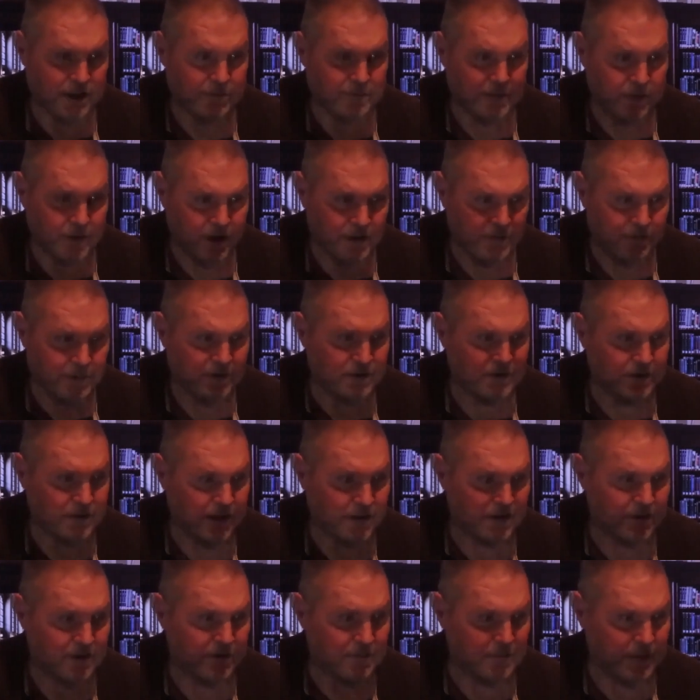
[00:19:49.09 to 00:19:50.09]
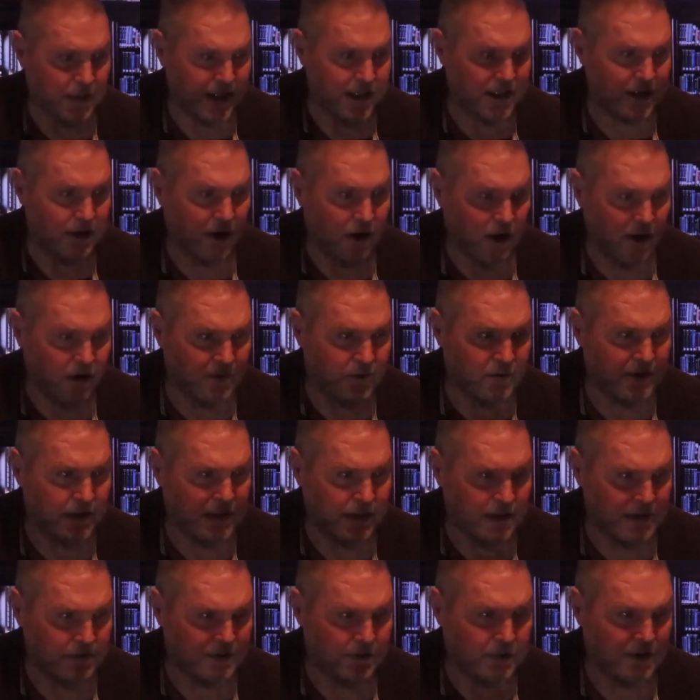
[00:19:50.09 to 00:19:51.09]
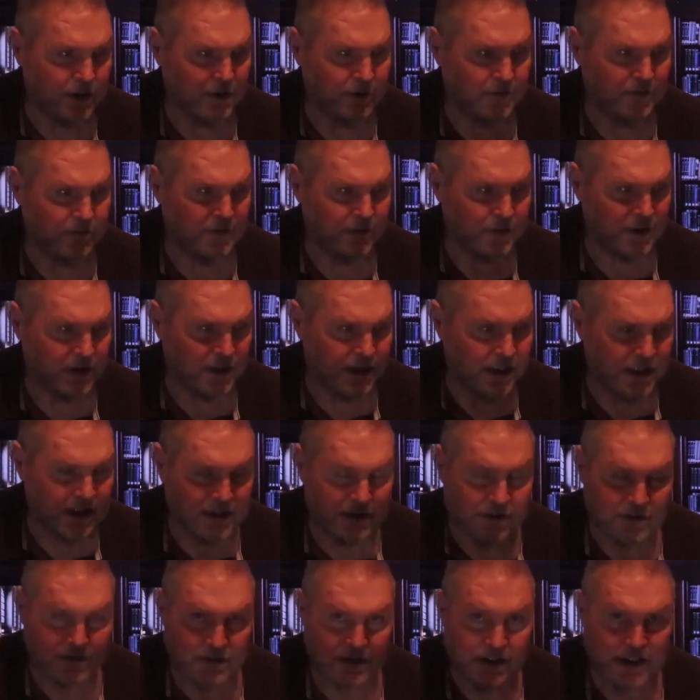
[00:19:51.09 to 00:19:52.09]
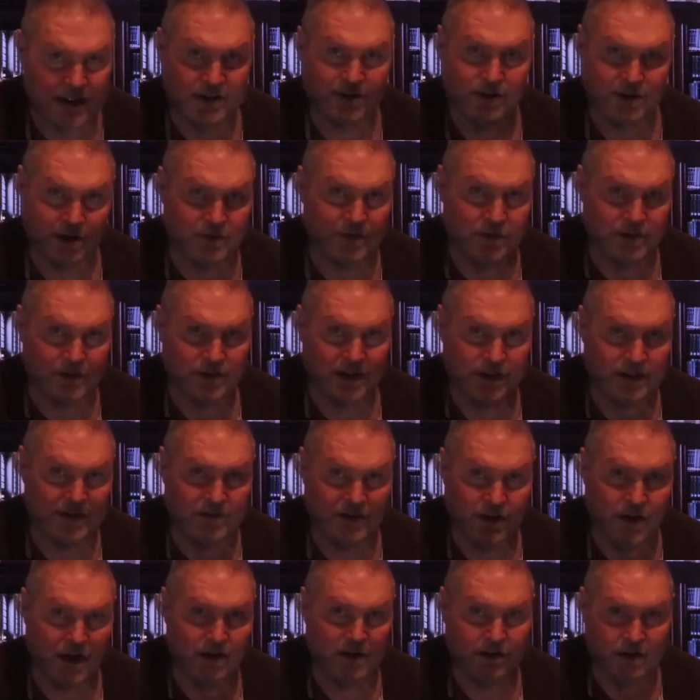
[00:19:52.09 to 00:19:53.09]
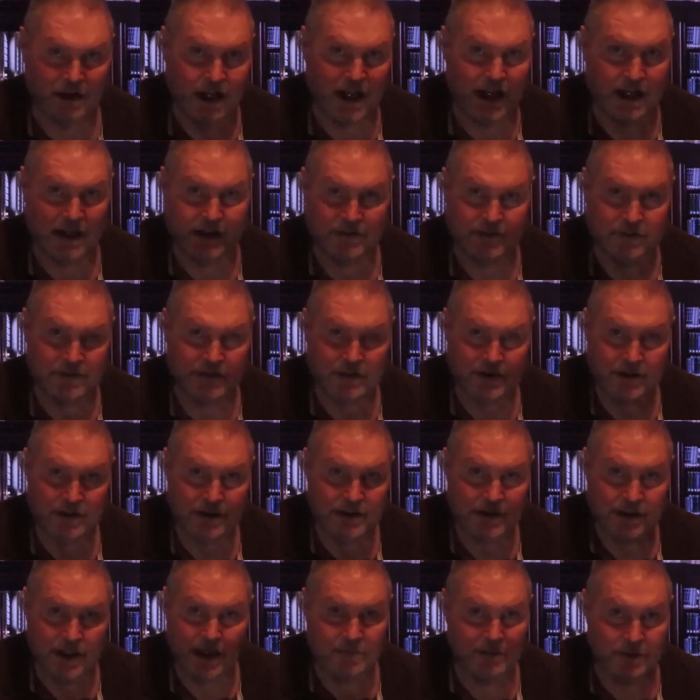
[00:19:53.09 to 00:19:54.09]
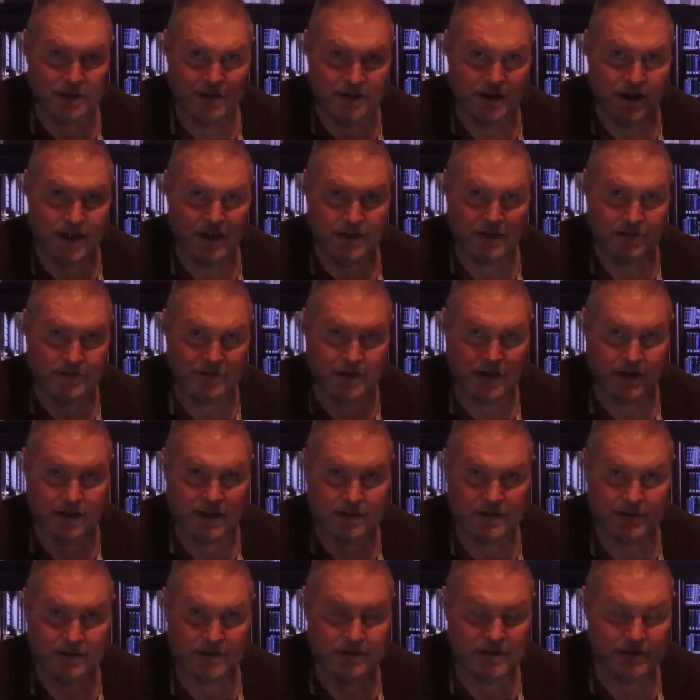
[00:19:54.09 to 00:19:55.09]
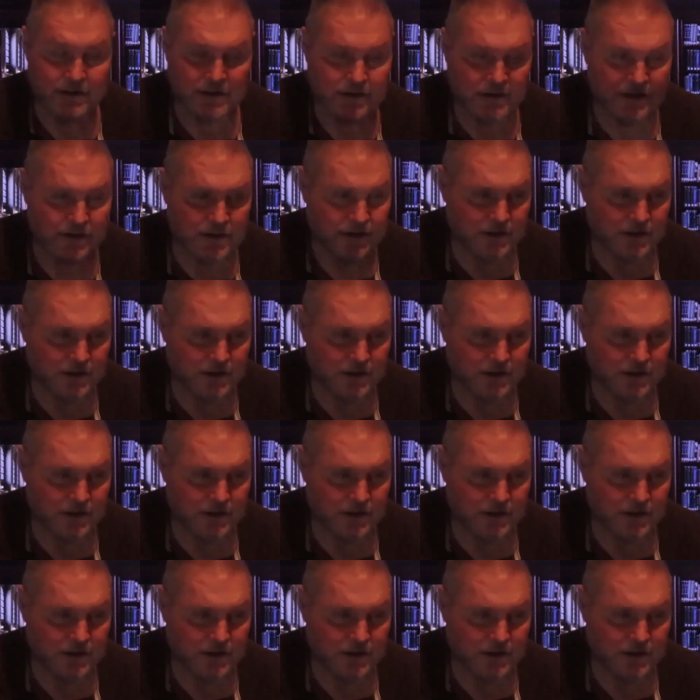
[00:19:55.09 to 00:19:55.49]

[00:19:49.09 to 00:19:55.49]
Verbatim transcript: And the purpose of the man offering himself for guilt is to receive long life, not be sacrificed.